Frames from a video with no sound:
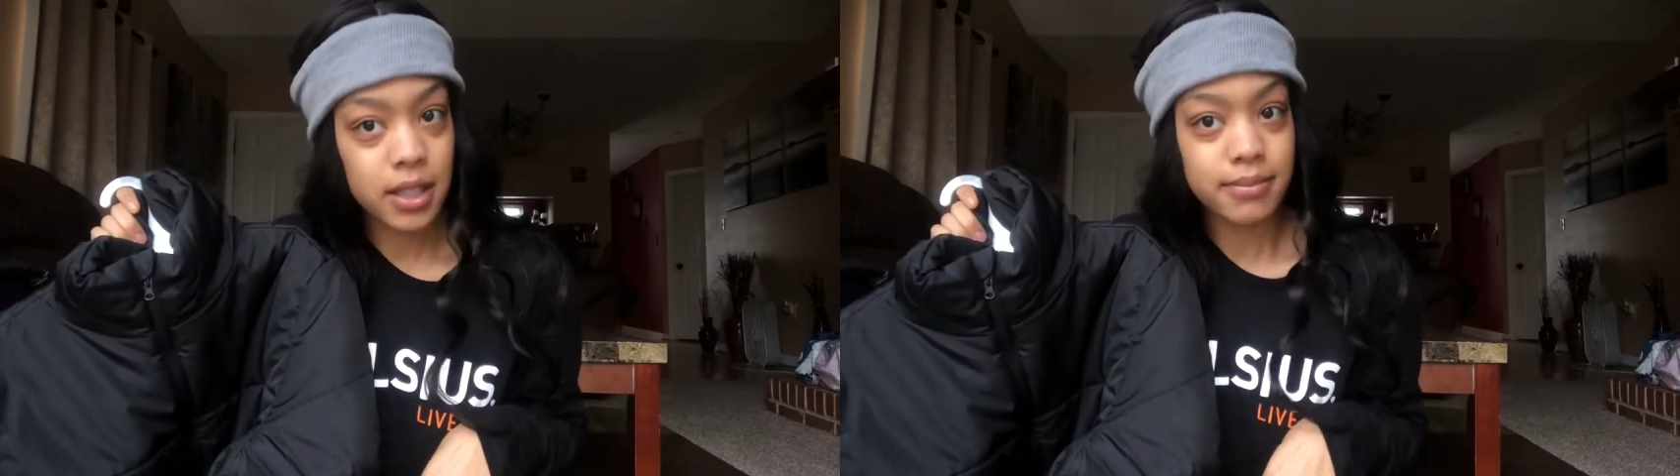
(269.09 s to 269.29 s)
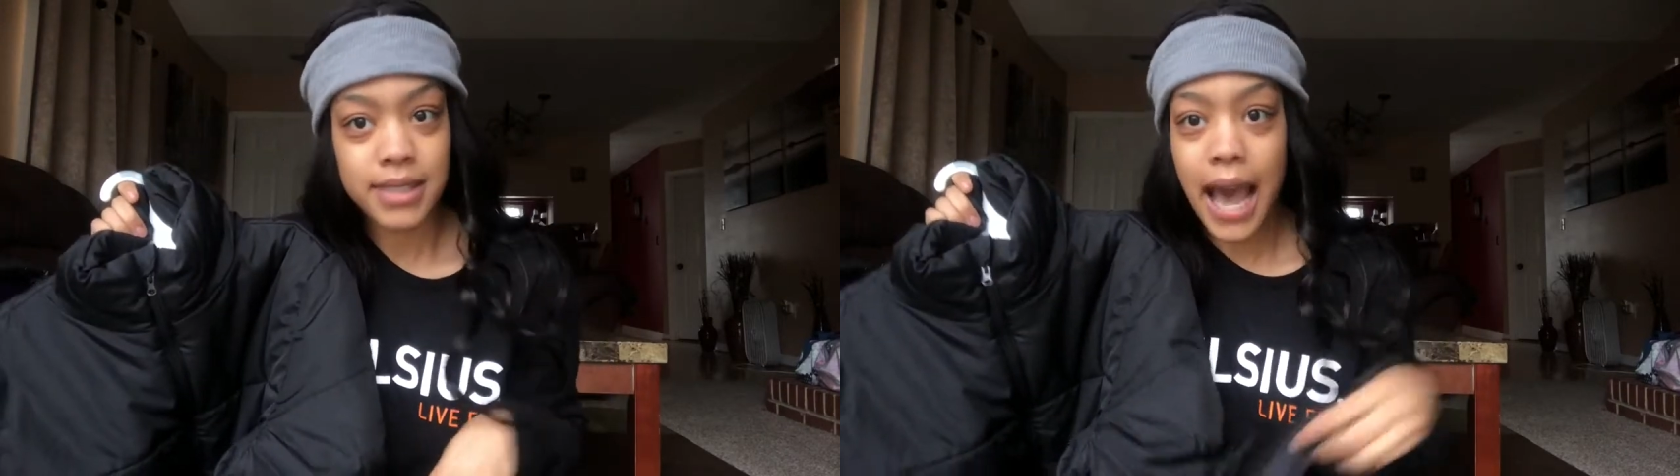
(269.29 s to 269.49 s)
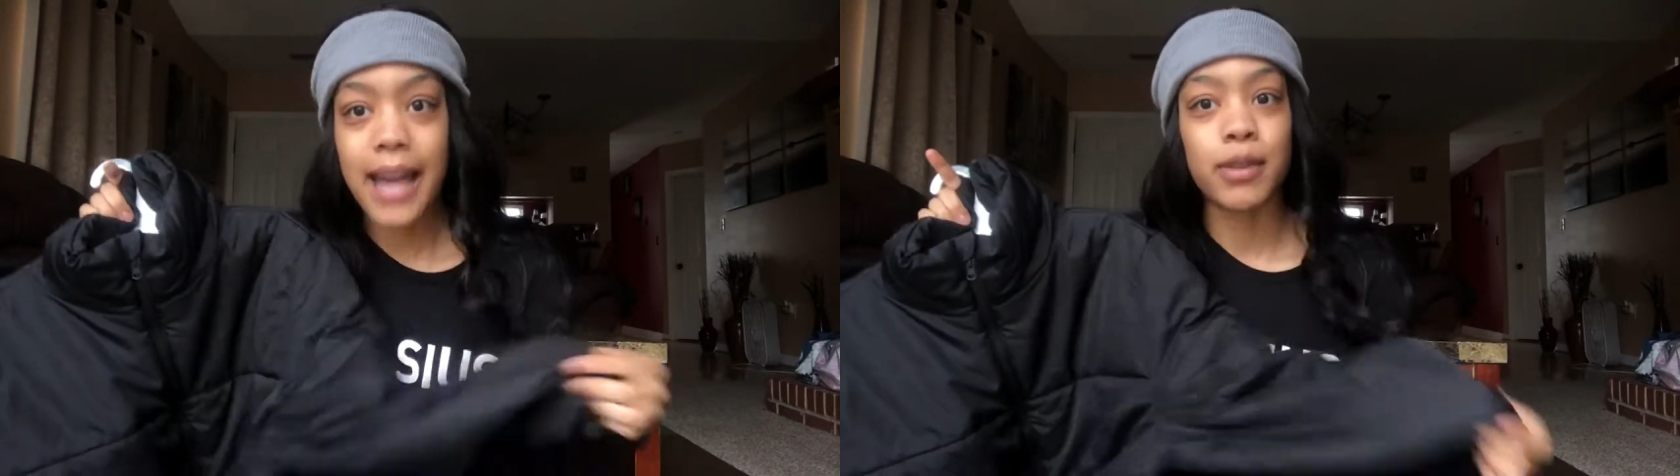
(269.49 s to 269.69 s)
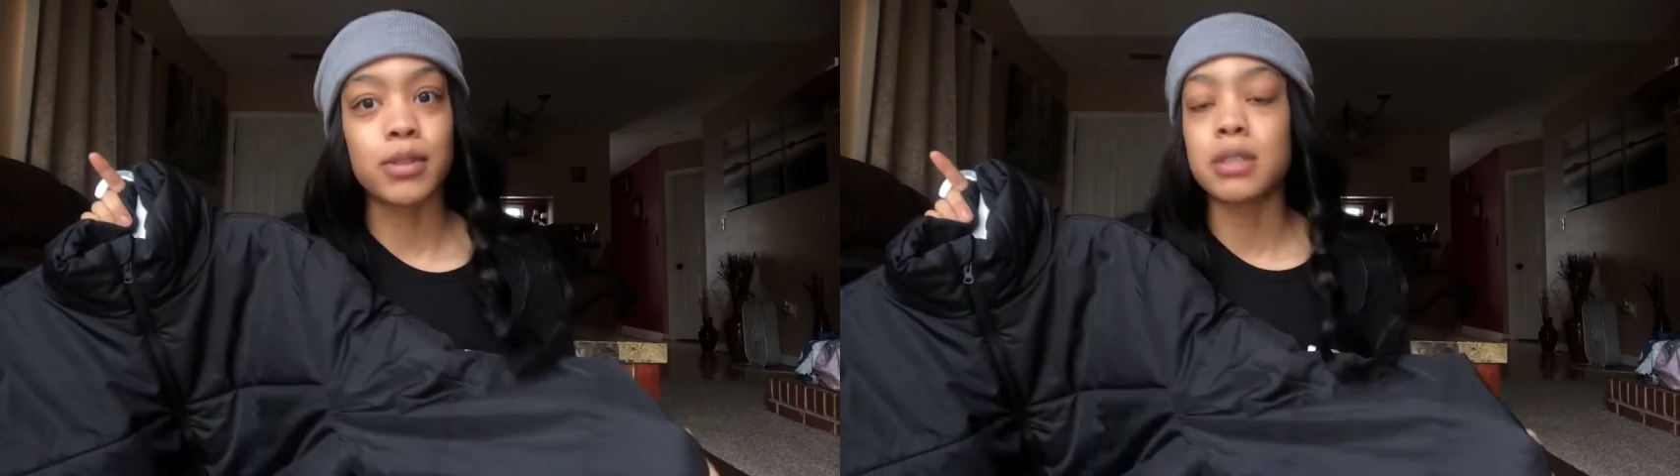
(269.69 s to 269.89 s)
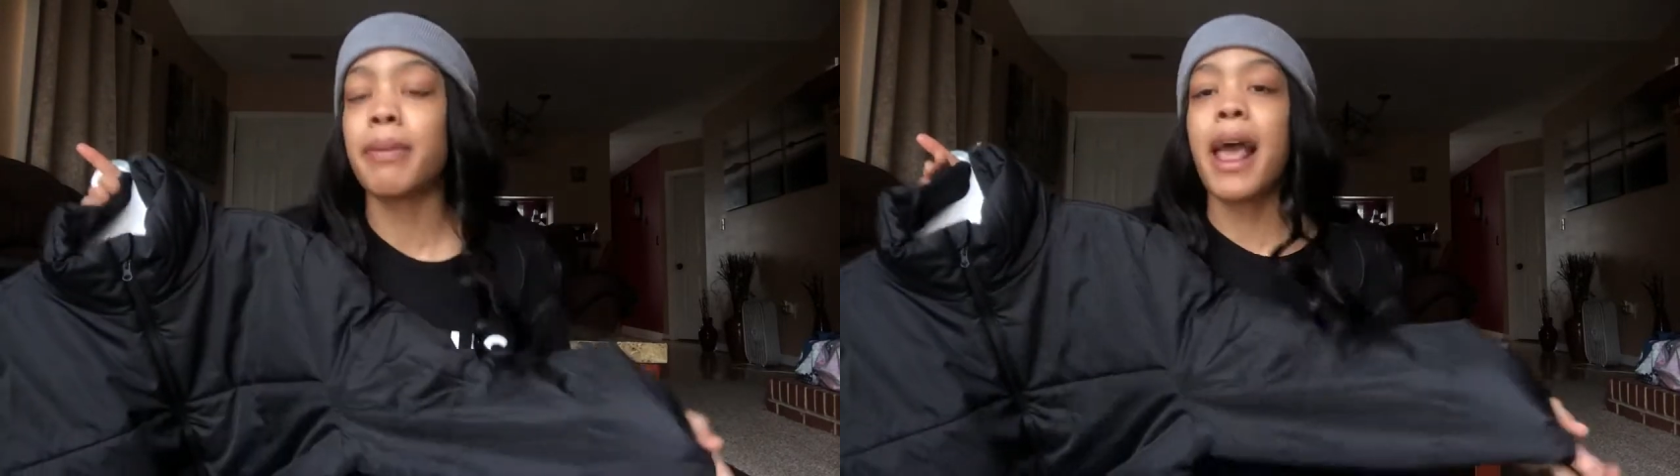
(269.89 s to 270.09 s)
I'm tired of you
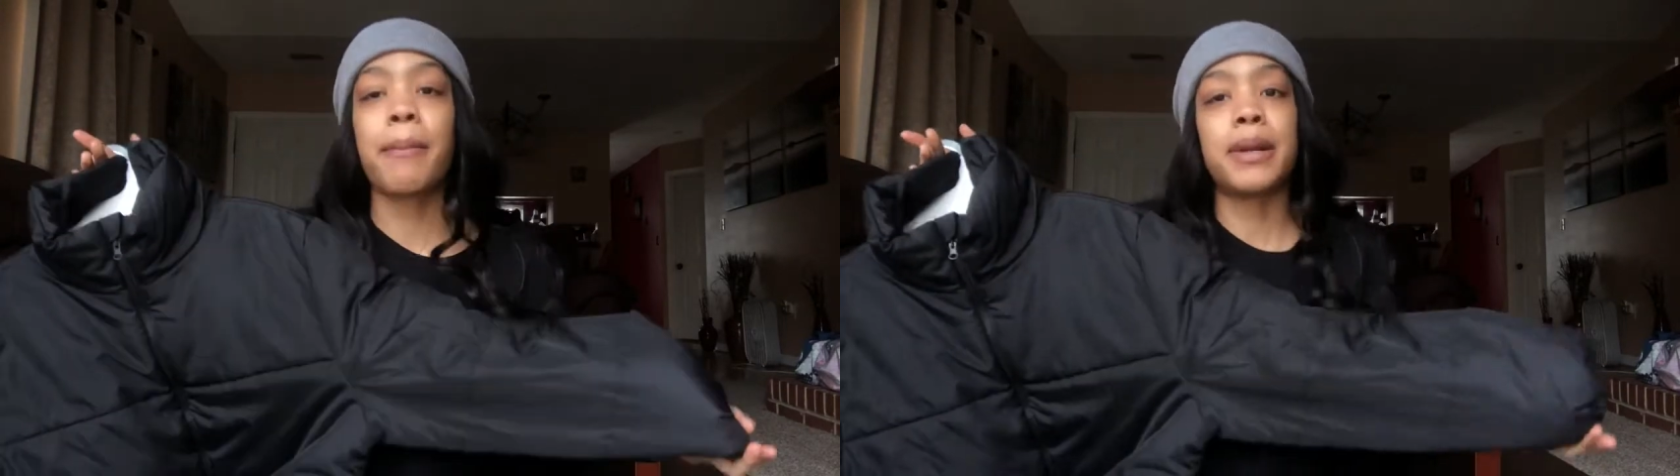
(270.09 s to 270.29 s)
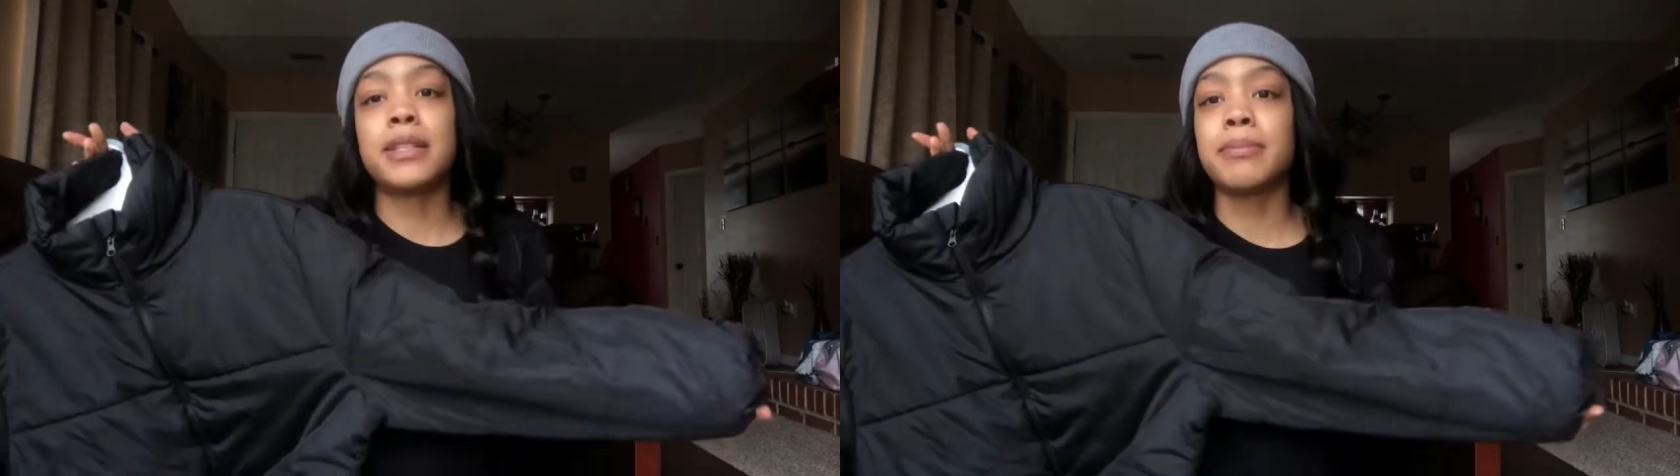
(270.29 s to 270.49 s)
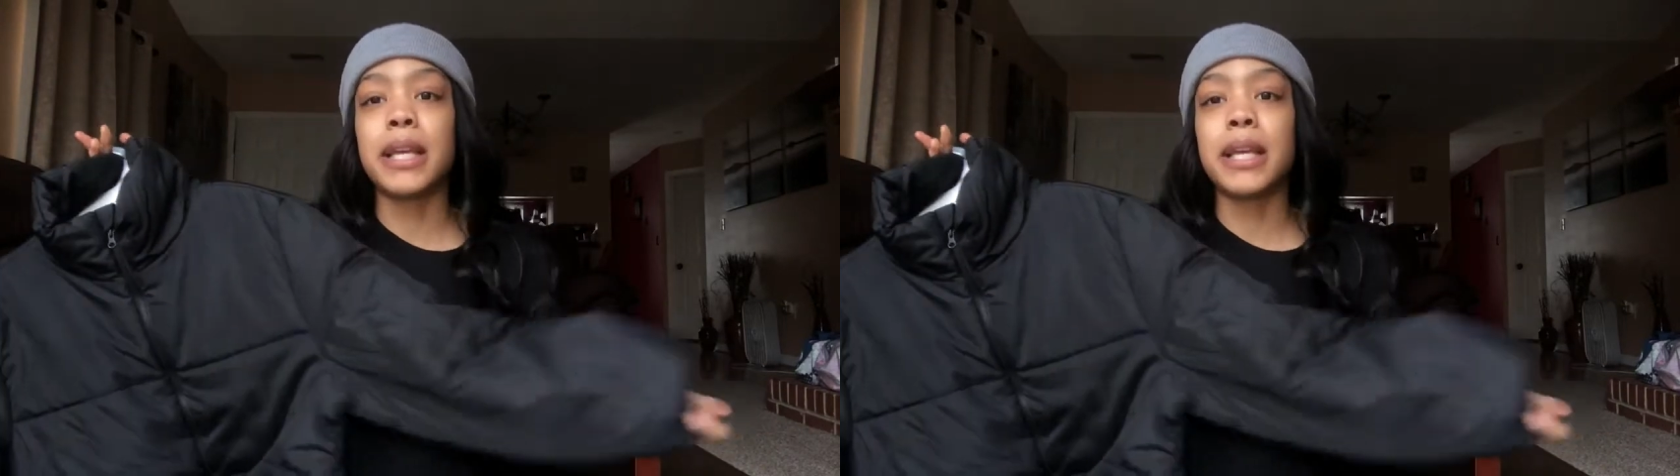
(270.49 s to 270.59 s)
and this black, but it's